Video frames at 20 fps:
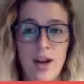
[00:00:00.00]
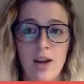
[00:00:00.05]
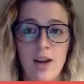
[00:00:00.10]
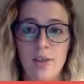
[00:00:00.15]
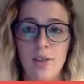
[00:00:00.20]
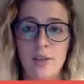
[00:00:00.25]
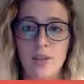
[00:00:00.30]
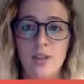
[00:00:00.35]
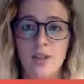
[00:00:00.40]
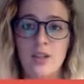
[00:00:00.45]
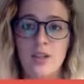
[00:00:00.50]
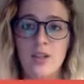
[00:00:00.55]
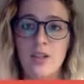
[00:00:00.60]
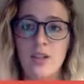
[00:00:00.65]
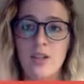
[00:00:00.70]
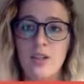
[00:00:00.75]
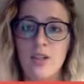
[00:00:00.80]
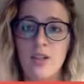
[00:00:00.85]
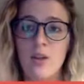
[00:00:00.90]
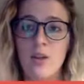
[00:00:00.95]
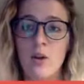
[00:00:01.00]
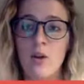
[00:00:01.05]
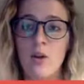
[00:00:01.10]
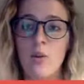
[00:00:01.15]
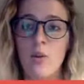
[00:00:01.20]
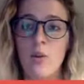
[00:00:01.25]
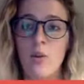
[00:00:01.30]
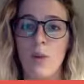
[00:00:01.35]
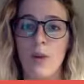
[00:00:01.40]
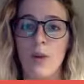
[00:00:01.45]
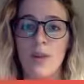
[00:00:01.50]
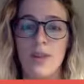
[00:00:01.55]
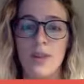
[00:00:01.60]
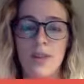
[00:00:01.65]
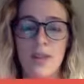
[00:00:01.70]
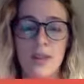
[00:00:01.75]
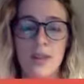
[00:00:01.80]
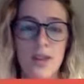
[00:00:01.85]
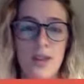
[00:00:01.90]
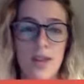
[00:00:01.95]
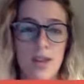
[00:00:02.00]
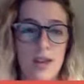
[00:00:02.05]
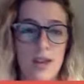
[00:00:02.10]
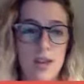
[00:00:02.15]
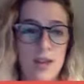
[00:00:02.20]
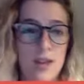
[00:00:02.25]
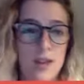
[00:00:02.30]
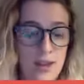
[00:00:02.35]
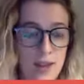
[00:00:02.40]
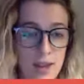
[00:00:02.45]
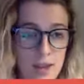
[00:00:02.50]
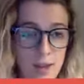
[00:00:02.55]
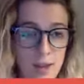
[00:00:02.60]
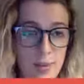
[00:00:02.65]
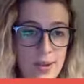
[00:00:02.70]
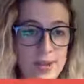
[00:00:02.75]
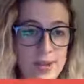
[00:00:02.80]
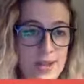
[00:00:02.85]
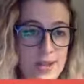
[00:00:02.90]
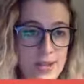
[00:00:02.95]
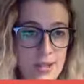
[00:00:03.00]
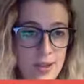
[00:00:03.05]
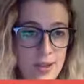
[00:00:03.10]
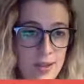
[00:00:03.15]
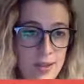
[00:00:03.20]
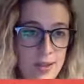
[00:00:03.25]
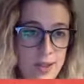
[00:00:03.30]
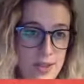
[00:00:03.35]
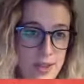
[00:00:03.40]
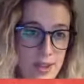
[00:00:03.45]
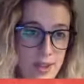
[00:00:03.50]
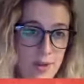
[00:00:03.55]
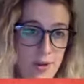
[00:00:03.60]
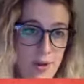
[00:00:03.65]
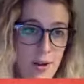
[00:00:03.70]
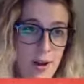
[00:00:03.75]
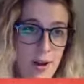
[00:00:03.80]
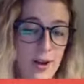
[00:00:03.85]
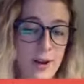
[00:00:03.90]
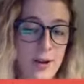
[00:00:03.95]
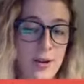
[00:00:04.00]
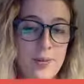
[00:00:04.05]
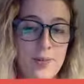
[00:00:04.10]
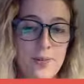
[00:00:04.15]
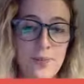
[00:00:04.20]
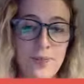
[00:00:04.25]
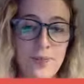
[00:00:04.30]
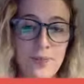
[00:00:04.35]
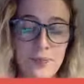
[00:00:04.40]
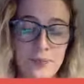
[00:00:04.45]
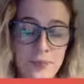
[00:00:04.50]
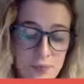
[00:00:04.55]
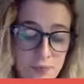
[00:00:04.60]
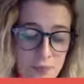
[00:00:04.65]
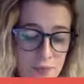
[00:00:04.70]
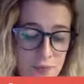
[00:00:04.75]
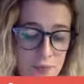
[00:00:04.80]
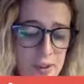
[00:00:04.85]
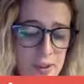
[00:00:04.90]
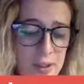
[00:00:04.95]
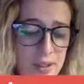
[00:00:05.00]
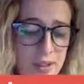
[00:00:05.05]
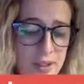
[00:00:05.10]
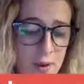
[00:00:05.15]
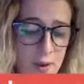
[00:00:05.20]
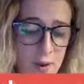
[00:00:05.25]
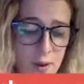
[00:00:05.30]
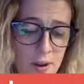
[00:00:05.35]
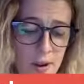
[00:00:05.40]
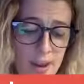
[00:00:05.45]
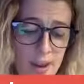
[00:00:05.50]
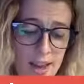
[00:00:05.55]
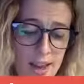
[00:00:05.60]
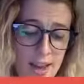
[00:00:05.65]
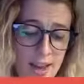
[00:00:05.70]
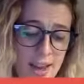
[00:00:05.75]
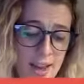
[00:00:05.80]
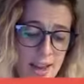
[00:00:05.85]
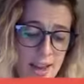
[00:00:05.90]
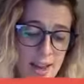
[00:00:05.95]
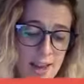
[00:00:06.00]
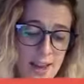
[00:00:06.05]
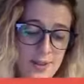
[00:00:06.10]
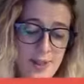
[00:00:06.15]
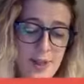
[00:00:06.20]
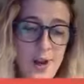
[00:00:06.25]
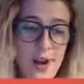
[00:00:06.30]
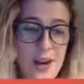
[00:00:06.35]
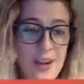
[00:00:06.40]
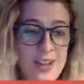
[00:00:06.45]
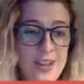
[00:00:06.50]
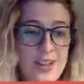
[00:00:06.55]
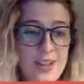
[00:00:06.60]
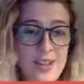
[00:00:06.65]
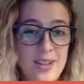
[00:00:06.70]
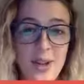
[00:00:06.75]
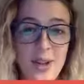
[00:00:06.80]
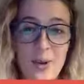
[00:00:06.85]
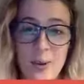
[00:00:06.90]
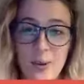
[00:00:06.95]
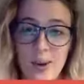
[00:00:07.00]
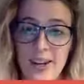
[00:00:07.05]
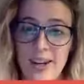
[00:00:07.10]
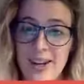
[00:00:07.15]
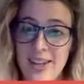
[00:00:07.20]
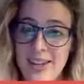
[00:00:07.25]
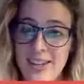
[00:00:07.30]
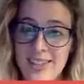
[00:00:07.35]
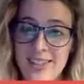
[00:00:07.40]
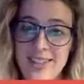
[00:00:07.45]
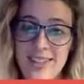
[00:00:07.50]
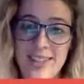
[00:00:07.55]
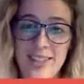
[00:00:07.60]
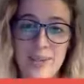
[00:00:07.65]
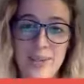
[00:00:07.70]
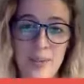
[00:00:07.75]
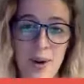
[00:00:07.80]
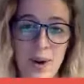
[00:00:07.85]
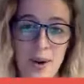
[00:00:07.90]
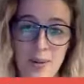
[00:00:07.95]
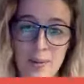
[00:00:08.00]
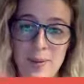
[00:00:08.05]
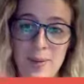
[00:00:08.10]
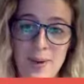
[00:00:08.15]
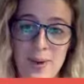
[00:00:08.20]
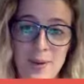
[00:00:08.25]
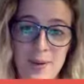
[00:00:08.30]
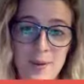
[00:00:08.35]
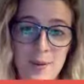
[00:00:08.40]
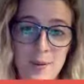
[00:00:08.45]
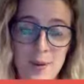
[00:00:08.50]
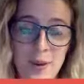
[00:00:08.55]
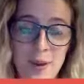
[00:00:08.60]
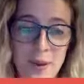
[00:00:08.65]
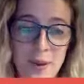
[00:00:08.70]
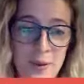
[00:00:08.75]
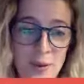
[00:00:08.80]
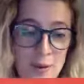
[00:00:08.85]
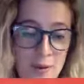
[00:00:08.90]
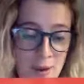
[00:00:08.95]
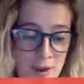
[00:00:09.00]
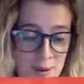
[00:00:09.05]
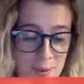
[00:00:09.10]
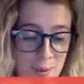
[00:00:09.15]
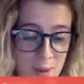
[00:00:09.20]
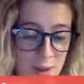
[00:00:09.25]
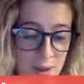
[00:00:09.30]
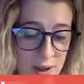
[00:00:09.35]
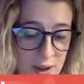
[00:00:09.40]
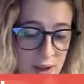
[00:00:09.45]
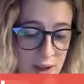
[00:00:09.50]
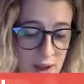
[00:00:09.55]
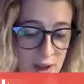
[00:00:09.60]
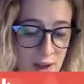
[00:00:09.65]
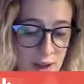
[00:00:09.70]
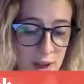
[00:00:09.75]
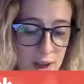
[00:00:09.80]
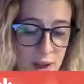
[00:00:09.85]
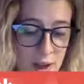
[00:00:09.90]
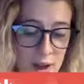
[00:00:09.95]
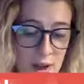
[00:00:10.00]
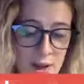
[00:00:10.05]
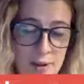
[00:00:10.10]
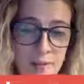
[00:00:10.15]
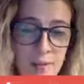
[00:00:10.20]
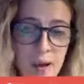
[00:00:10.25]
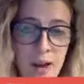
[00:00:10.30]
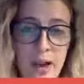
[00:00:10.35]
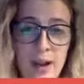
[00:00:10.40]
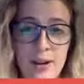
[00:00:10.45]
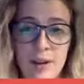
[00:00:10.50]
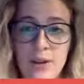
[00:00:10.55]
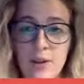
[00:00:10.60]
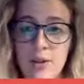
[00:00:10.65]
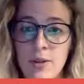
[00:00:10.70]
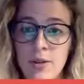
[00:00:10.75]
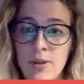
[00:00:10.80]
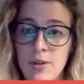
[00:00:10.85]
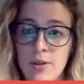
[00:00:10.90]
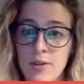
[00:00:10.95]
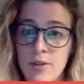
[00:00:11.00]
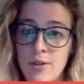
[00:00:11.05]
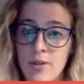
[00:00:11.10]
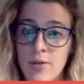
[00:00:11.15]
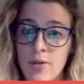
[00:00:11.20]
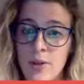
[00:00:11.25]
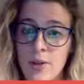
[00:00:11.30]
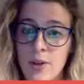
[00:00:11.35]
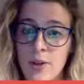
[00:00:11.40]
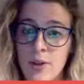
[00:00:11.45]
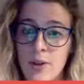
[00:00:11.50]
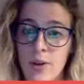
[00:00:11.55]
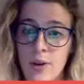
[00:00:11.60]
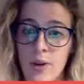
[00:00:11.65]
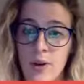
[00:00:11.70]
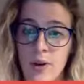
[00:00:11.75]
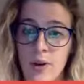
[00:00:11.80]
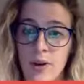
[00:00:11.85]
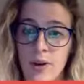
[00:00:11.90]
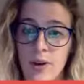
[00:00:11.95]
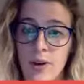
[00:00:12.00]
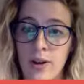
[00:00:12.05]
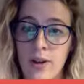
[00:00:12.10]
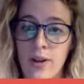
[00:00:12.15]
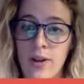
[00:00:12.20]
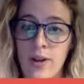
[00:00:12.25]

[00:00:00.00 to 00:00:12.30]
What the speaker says: which is good to know what the business uses of are. So as far as what it is, you're probably pretty familiar with Facebook. How do you use it for your